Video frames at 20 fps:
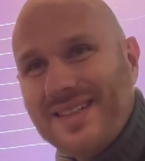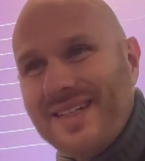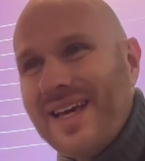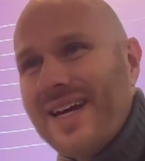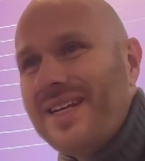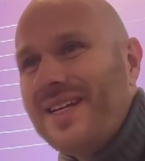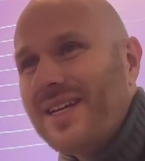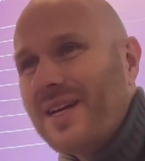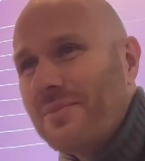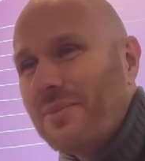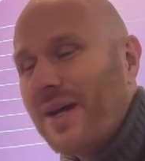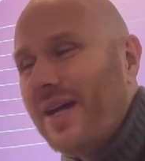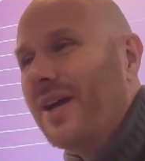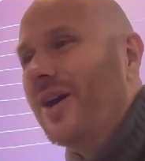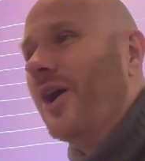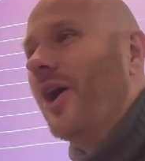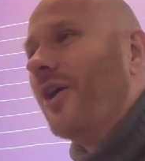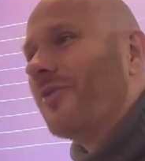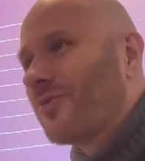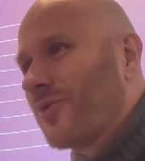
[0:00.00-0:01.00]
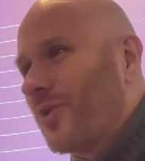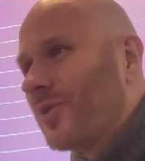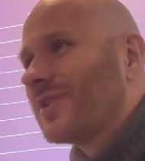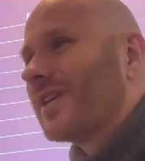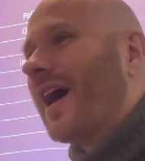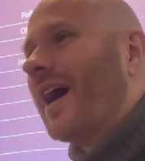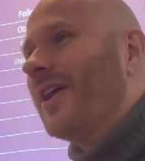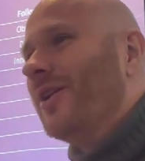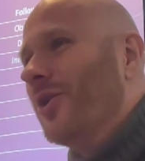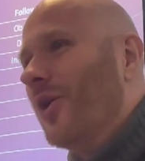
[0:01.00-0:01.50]
getting a bit. Of course,
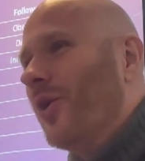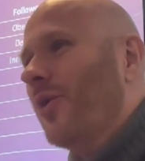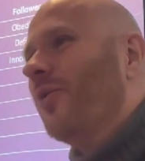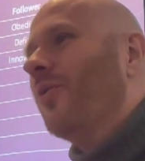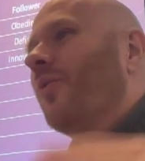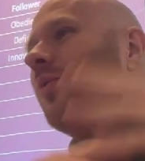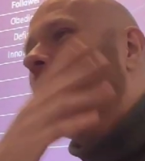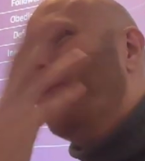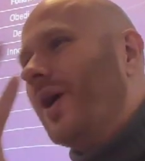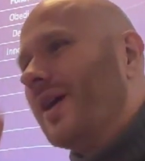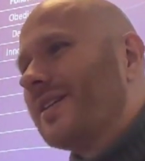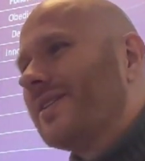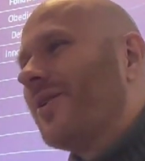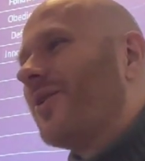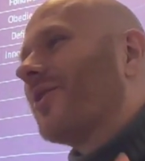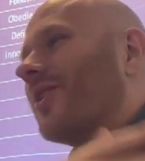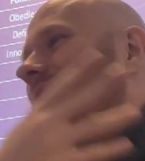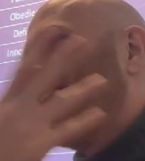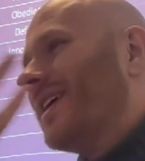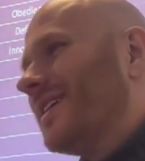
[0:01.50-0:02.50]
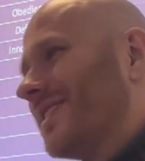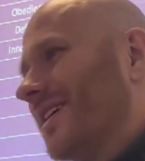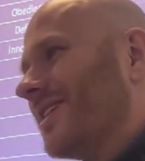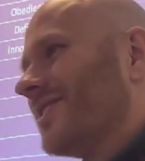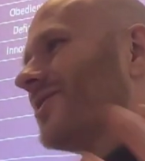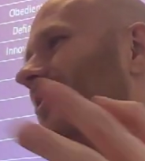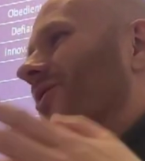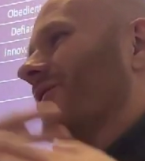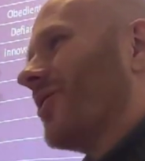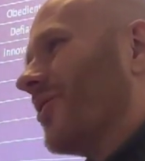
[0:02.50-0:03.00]
I know what
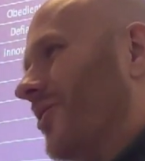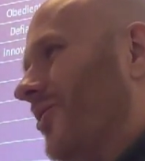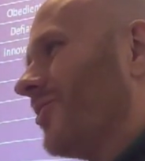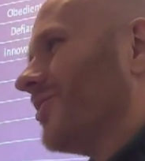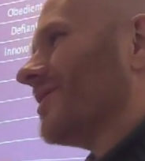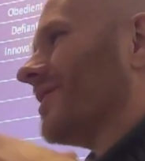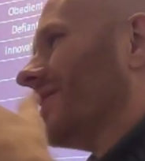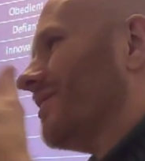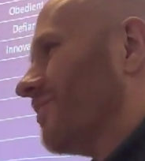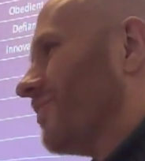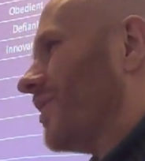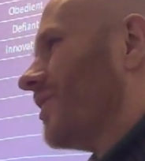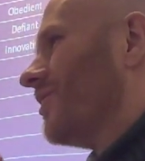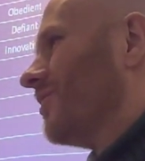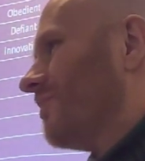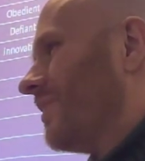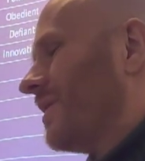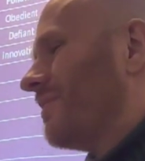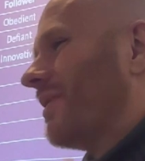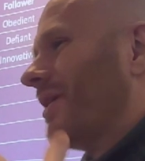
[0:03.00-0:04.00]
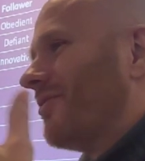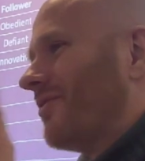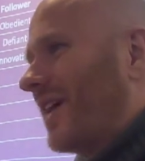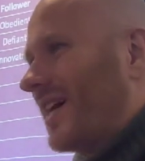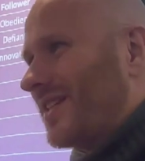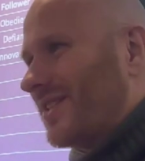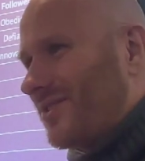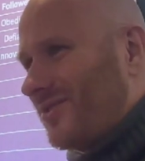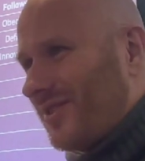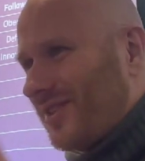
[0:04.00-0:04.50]
organizational goals and what you mean by
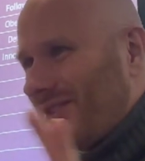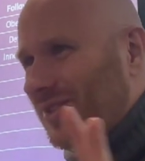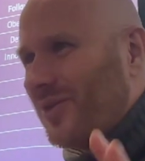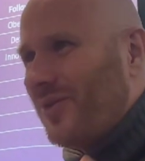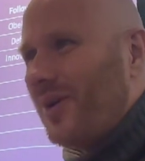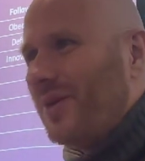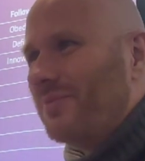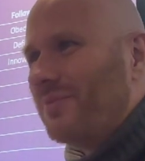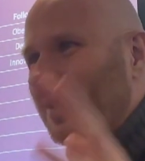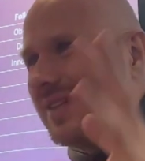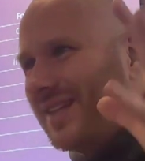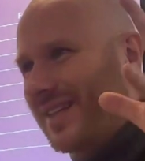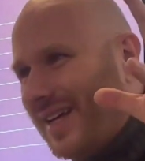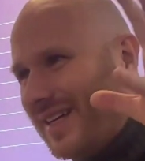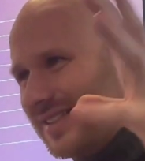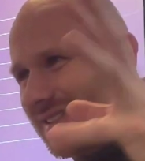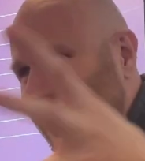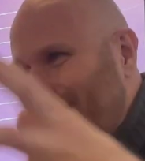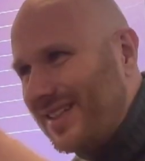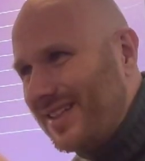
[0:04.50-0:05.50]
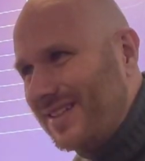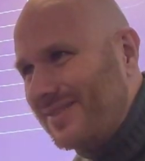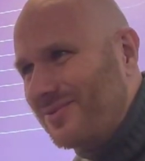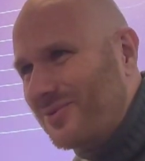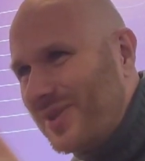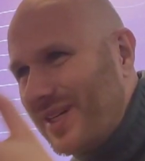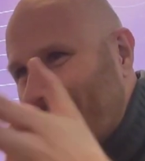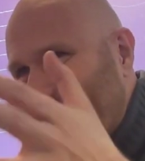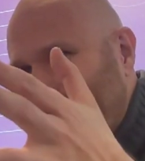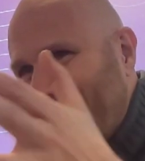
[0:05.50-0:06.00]
faster and so on, but still,
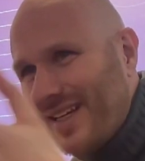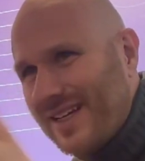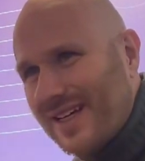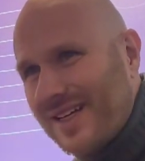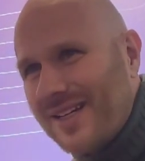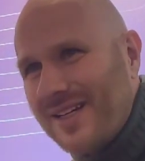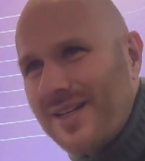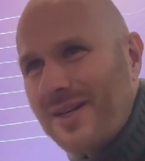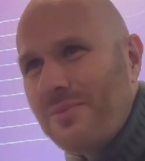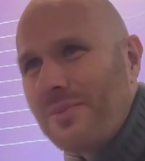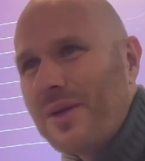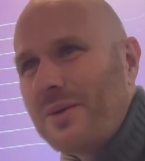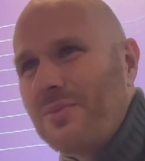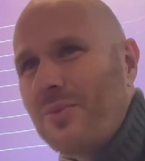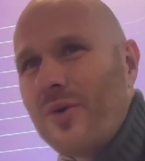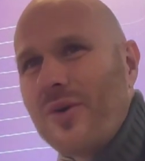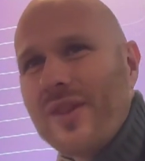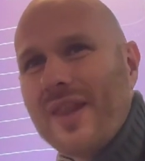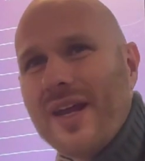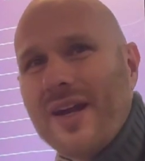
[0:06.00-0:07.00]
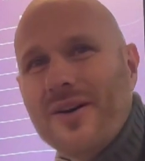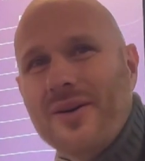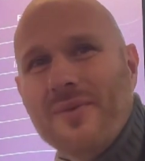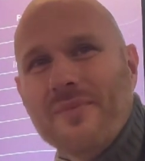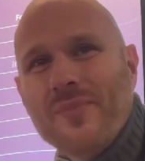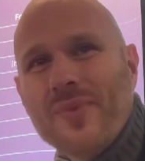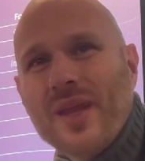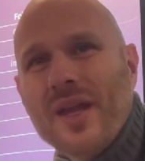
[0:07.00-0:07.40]
we're getting a little bit more there.